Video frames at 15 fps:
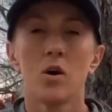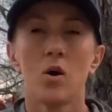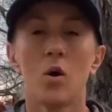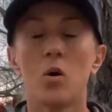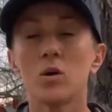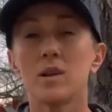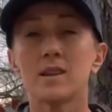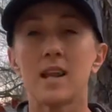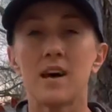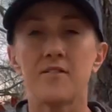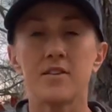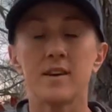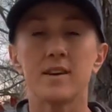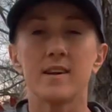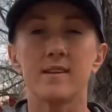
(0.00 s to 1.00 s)
Hole
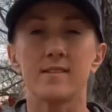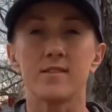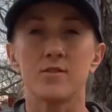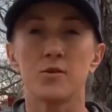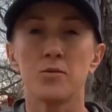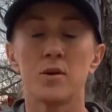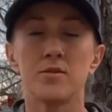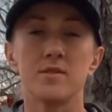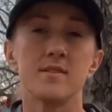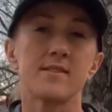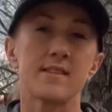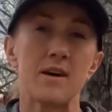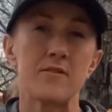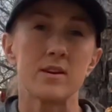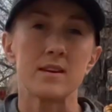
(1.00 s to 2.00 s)
11 is a
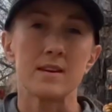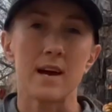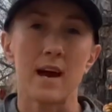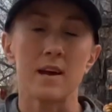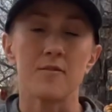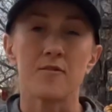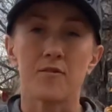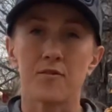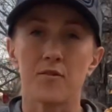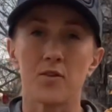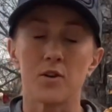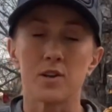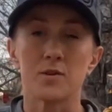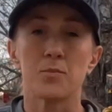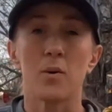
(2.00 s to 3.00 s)

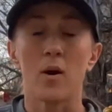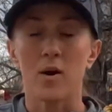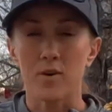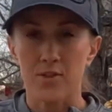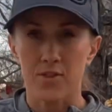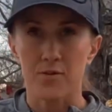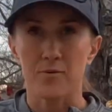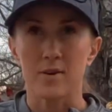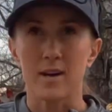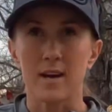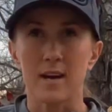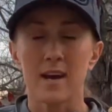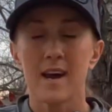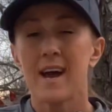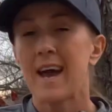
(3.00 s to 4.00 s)
279-foot par
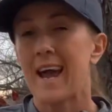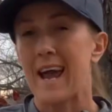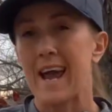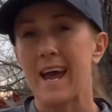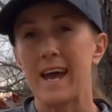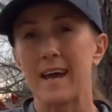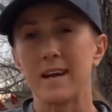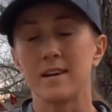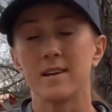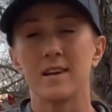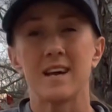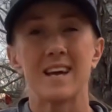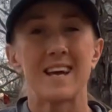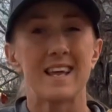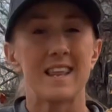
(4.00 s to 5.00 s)
3, and
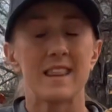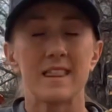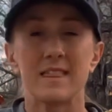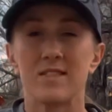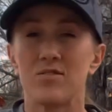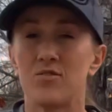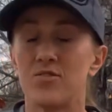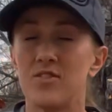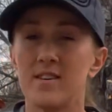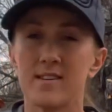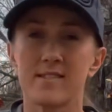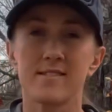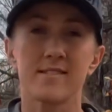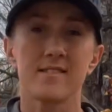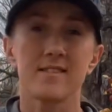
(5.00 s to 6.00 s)

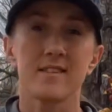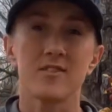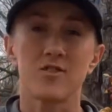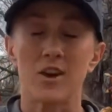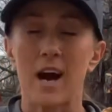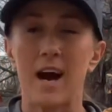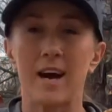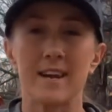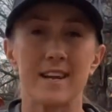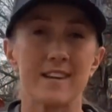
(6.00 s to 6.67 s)
this shot